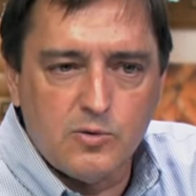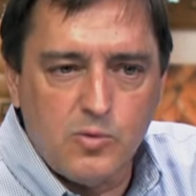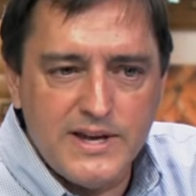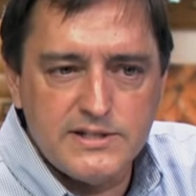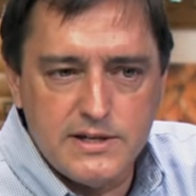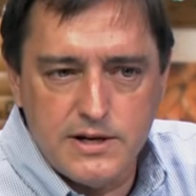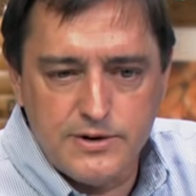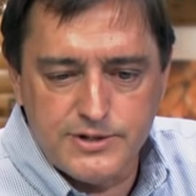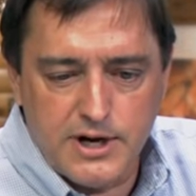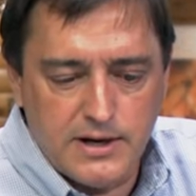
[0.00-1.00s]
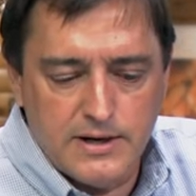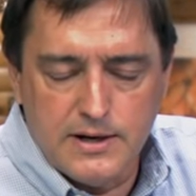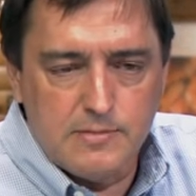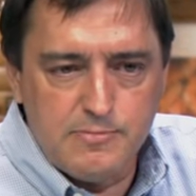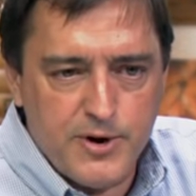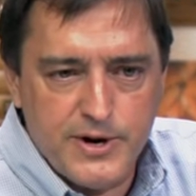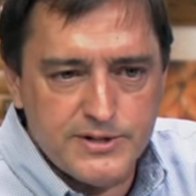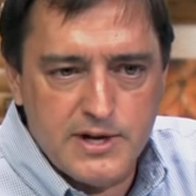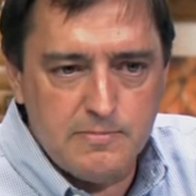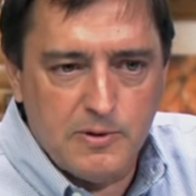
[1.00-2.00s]
wasted energy, pure
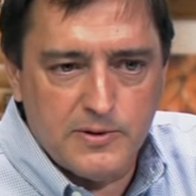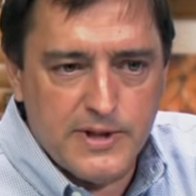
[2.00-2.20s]
and simple.